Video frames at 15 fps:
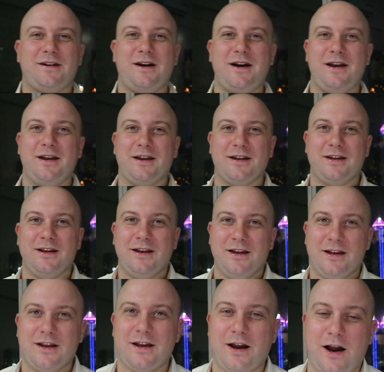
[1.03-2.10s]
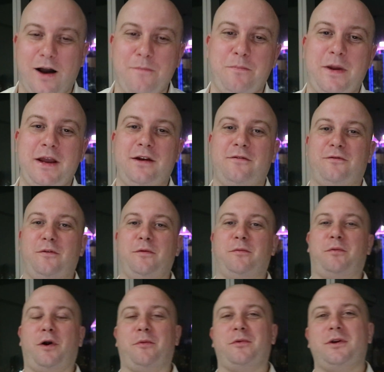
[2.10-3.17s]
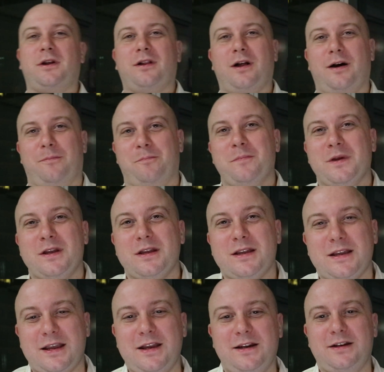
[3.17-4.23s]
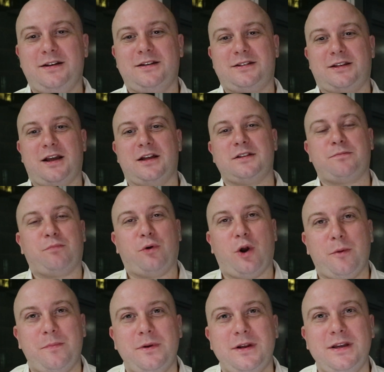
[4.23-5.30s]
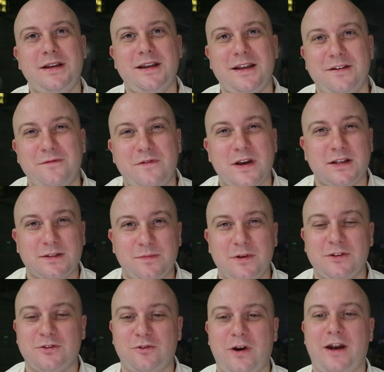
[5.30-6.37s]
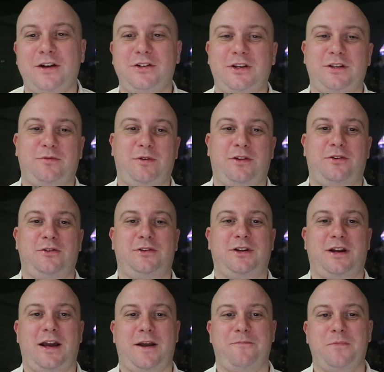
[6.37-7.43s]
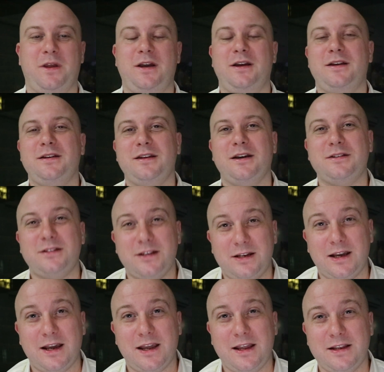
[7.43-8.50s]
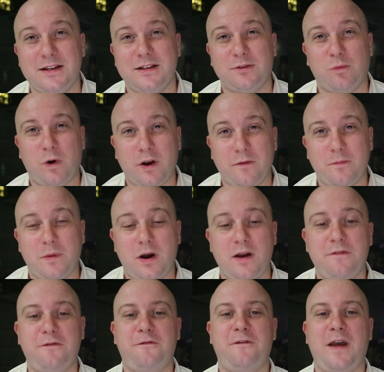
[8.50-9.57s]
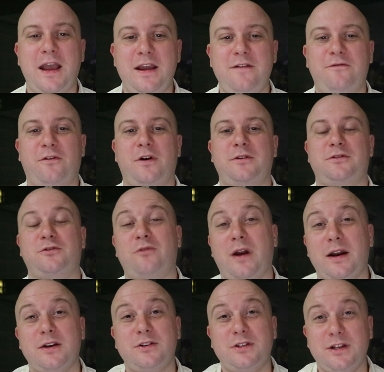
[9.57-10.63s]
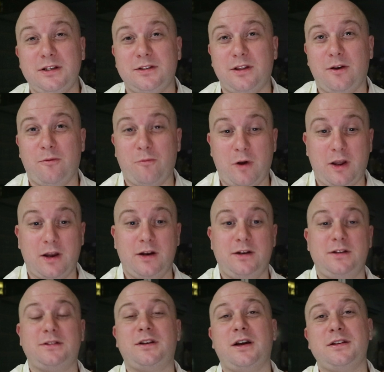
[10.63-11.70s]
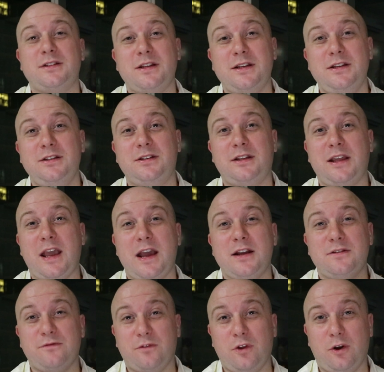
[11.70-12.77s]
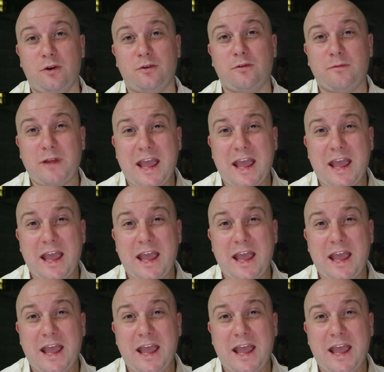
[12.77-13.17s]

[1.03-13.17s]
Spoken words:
Hi, I'm Peter from the Property Club, here to discuss property investment strategies with you today. Now today is one of my favorite strategies that we're going to discuss is cash flow